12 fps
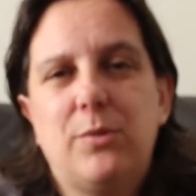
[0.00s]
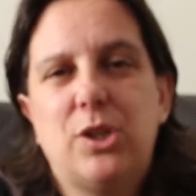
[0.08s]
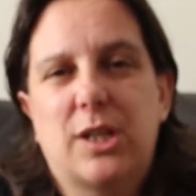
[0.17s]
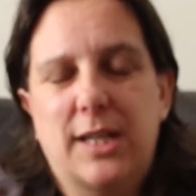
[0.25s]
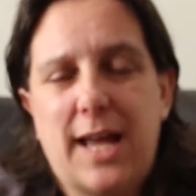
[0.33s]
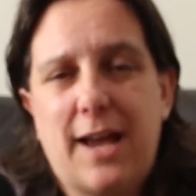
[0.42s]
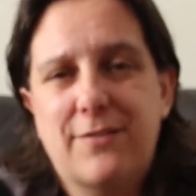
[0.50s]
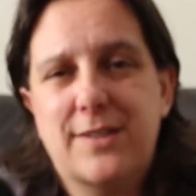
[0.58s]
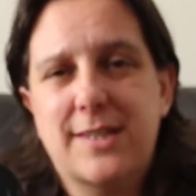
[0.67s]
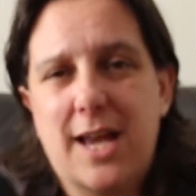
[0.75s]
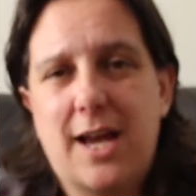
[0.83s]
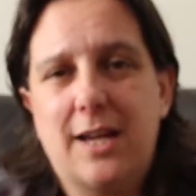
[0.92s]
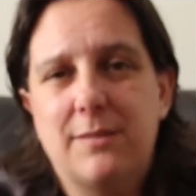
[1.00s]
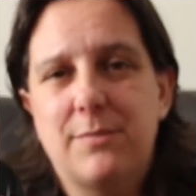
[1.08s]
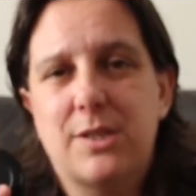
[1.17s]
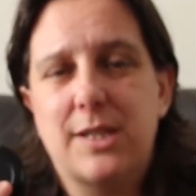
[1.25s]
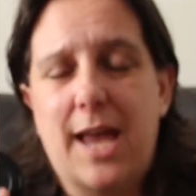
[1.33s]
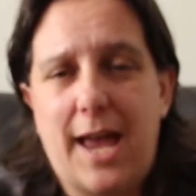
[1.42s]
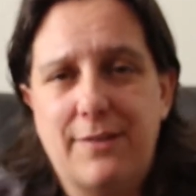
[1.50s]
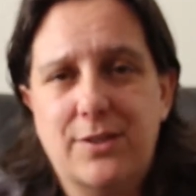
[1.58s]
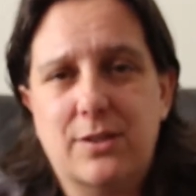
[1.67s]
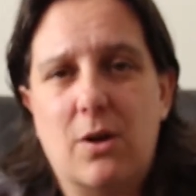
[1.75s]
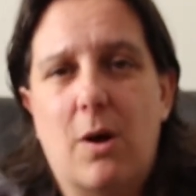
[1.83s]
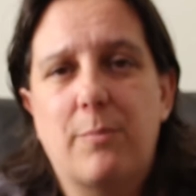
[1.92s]
You're going to have to times your
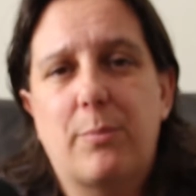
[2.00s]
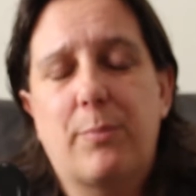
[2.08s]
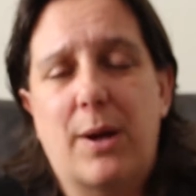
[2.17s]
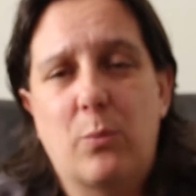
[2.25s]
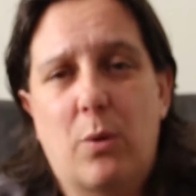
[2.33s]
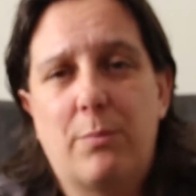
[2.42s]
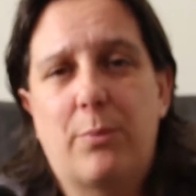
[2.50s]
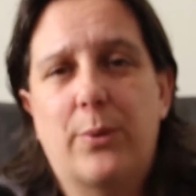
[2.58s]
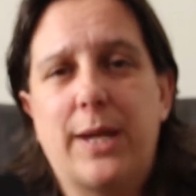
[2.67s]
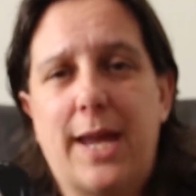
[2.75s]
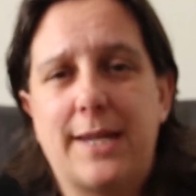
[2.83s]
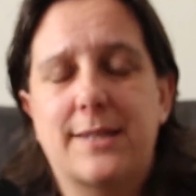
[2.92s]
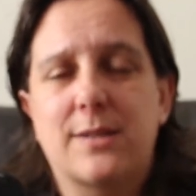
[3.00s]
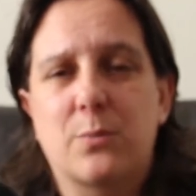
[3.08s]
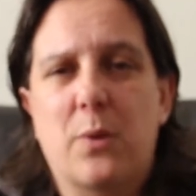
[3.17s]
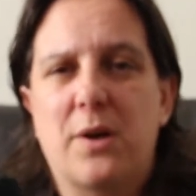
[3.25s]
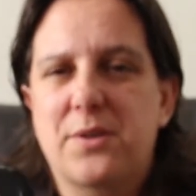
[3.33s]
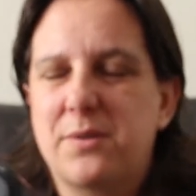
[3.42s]
f-stop by 1.8 as well,